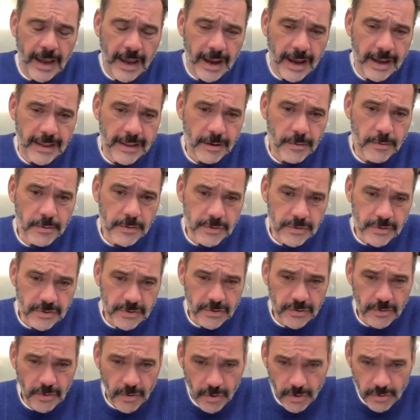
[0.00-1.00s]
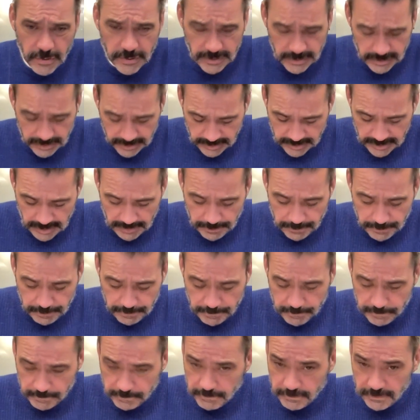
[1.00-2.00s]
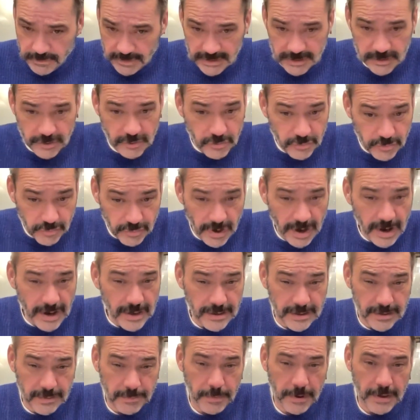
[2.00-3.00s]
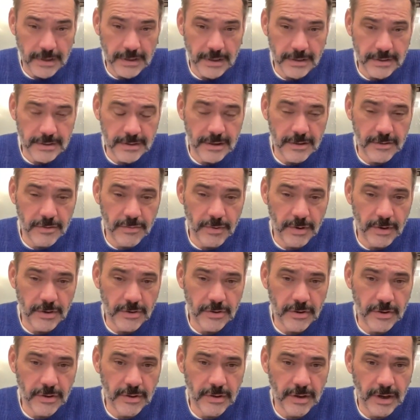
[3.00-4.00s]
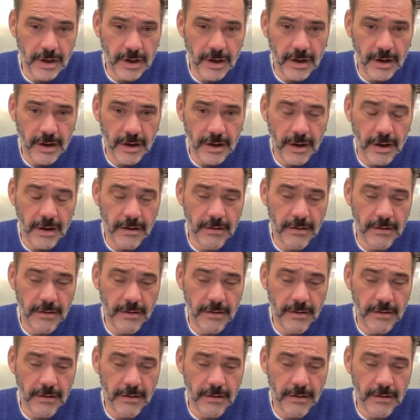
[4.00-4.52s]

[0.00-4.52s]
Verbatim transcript: And I was so deep, distressed by that situation. Uh,